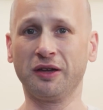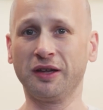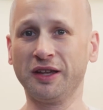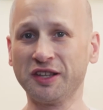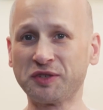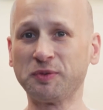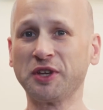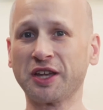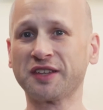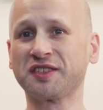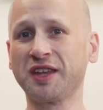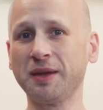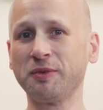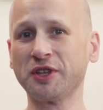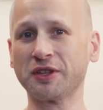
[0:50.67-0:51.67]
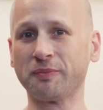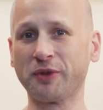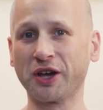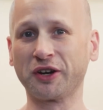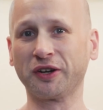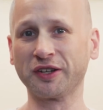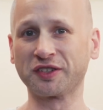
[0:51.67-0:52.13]
It's because keeping the
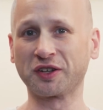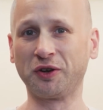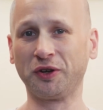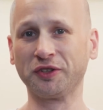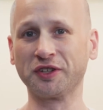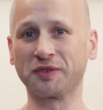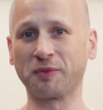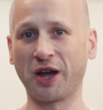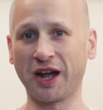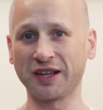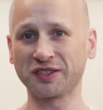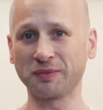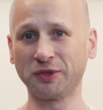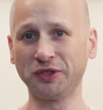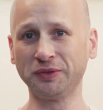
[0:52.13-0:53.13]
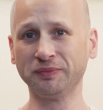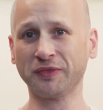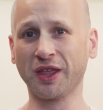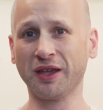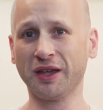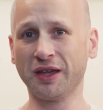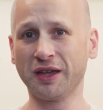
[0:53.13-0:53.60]
butter as cold as possible
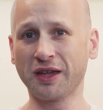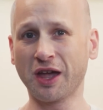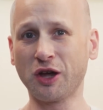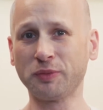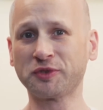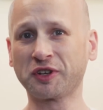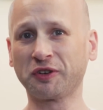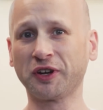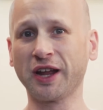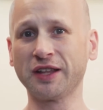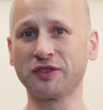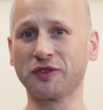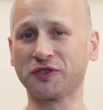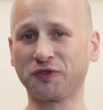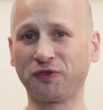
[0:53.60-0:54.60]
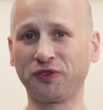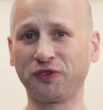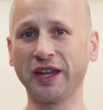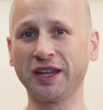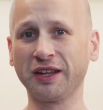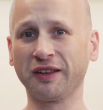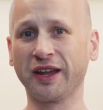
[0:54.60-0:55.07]
helps create those
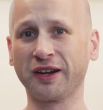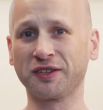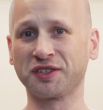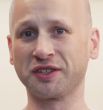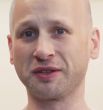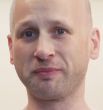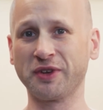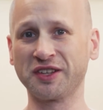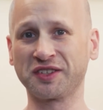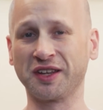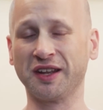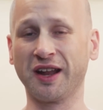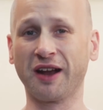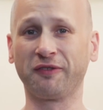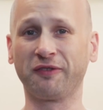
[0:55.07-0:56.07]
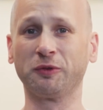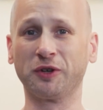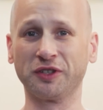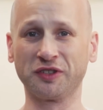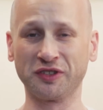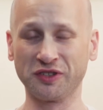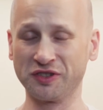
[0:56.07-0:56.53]
flaky layers in the biscuit
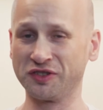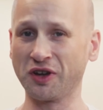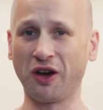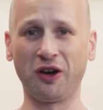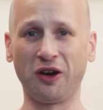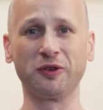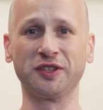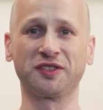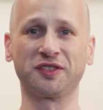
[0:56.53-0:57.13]
everyone is always